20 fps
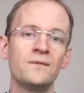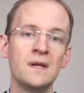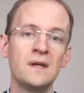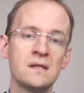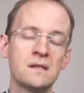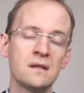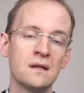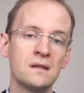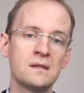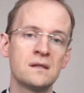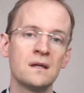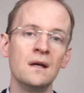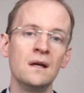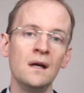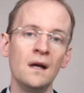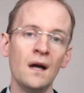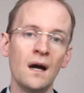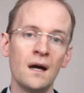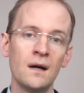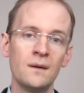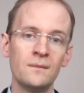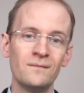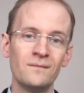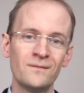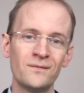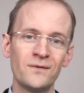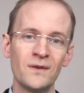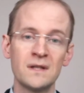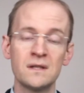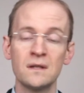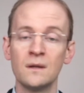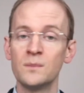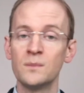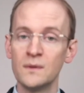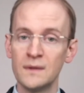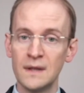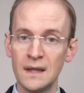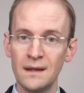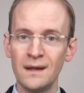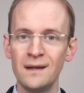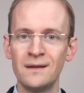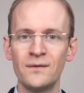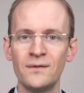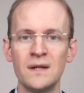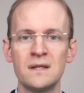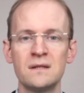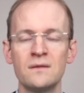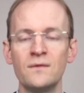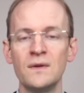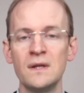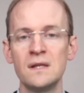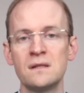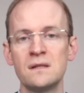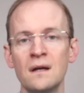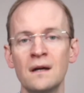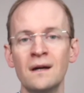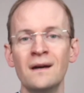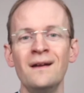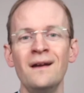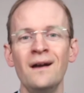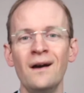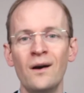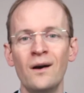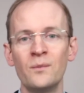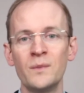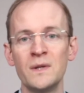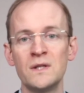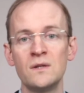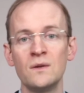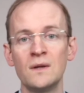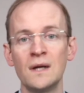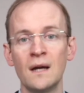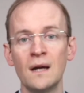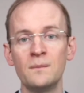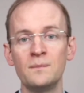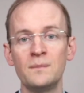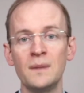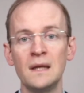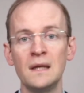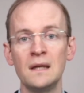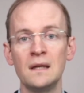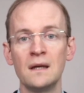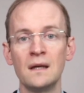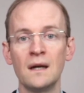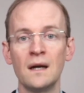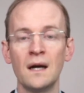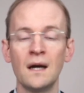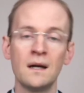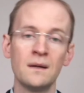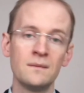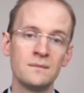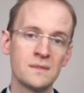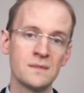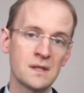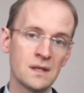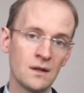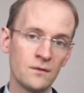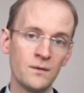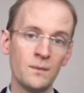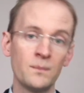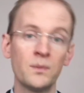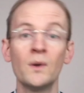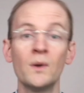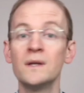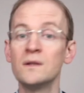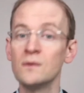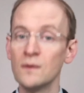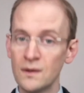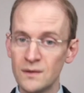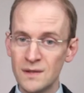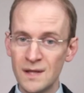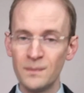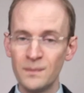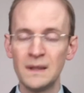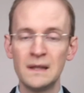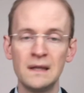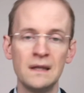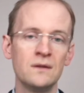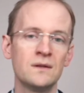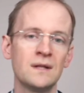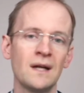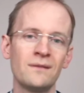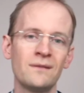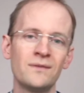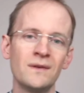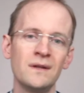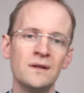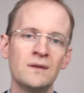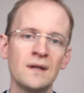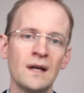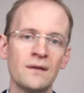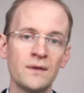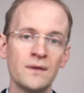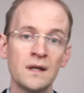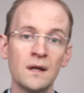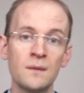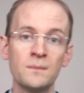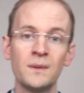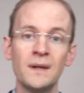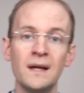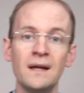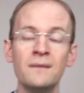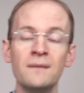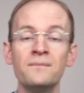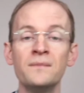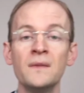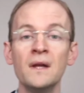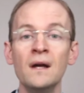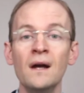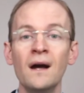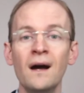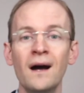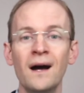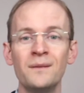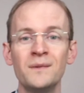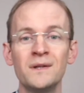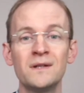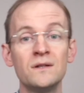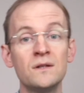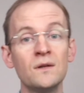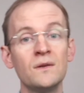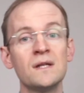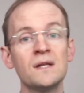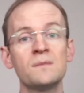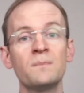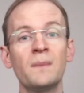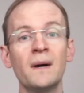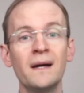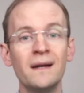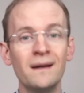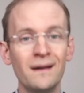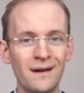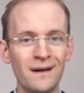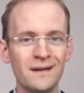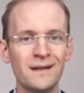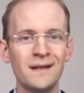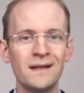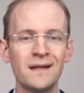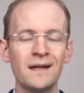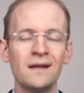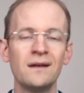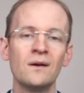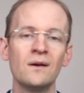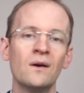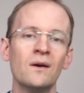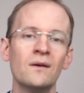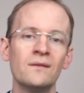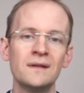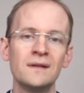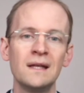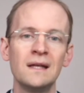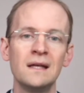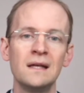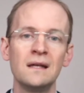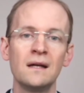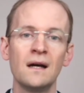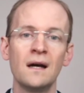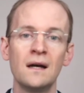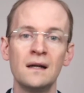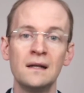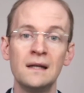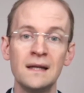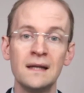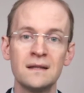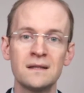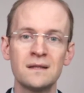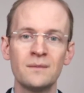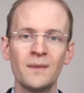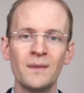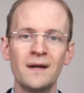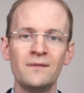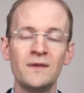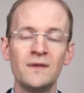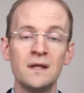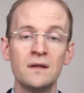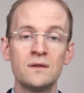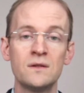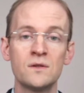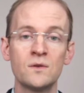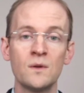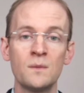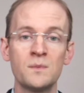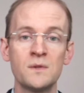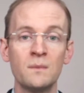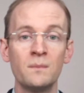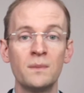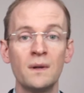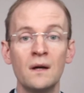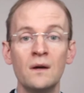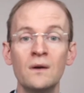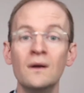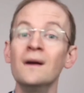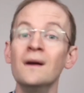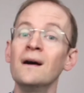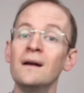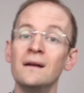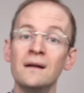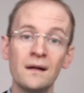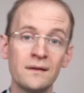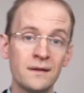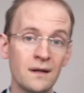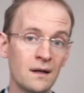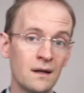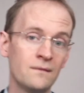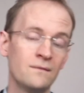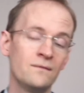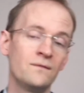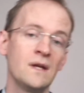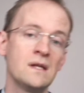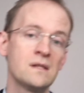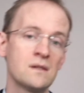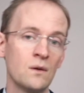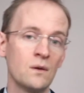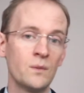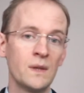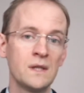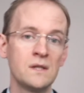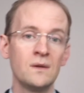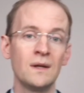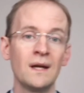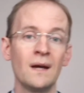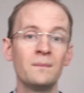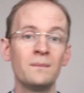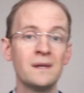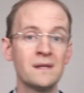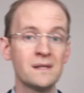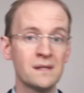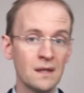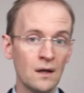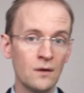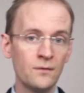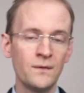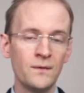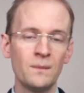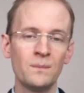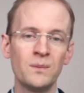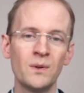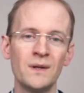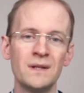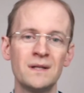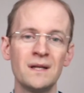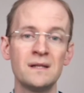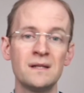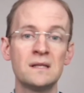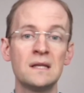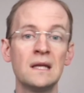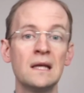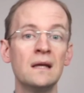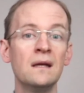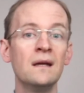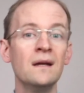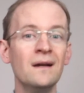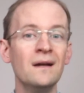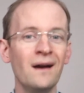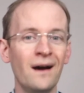visas, for example, the innovator visa on which you can be self-employed, although typically you'd have a company. You can do this by clicking on the links in my video description below. Another visa on which you can be self-employed is the